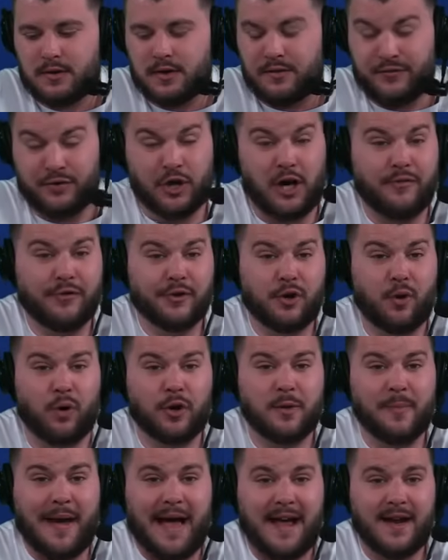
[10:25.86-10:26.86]
if you love a
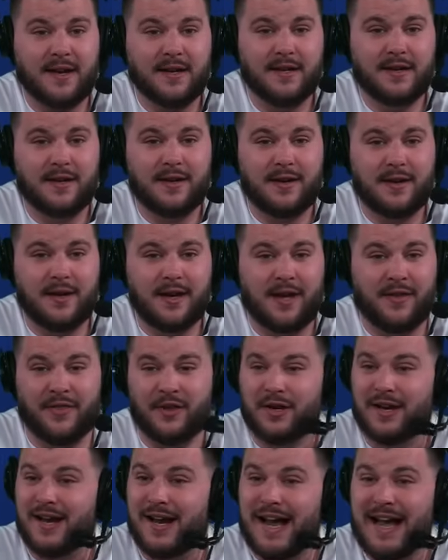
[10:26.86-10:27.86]
quarterback and
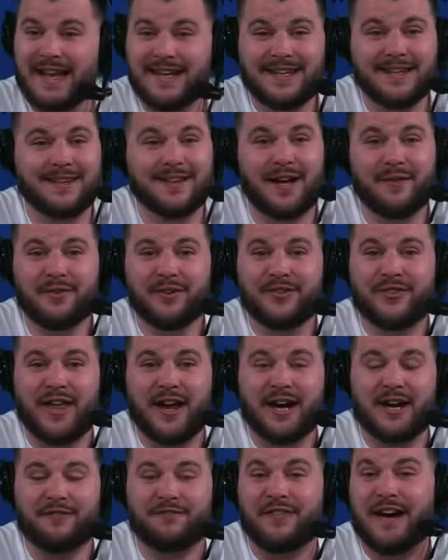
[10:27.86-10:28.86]
the guy you love is
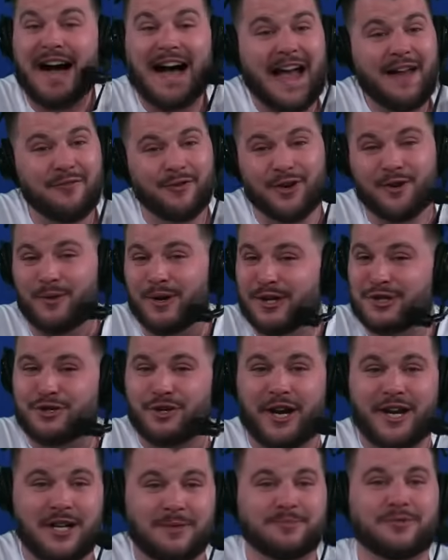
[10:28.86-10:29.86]
there at five or you want to
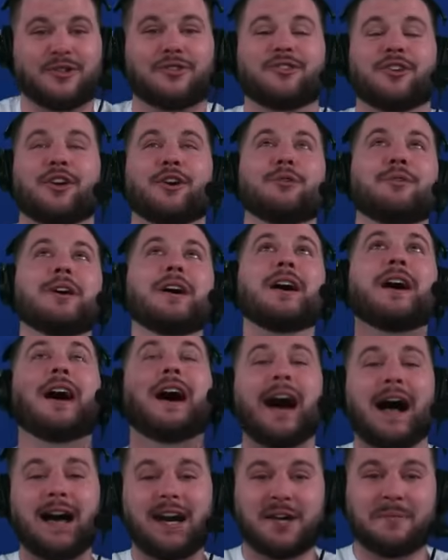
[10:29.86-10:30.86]
trade up to two,
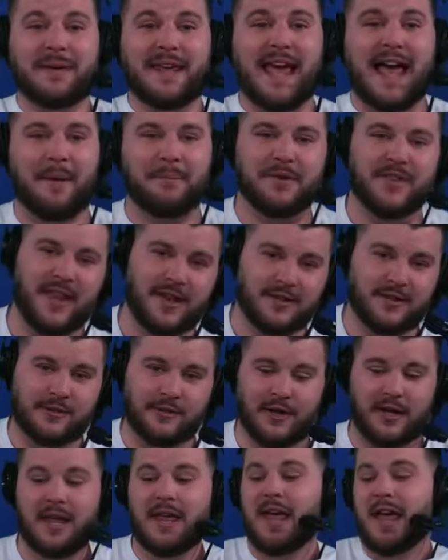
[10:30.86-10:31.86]
I'm going to be happy they do
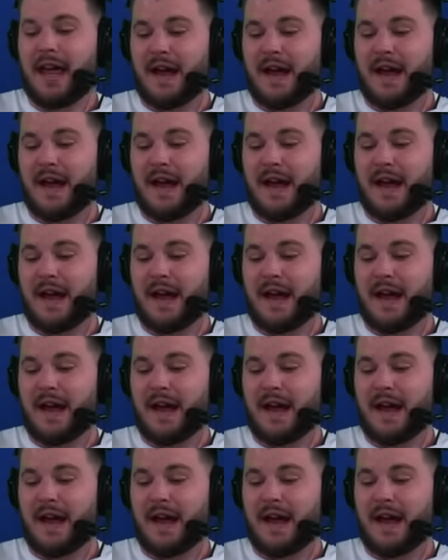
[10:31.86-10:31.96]
it.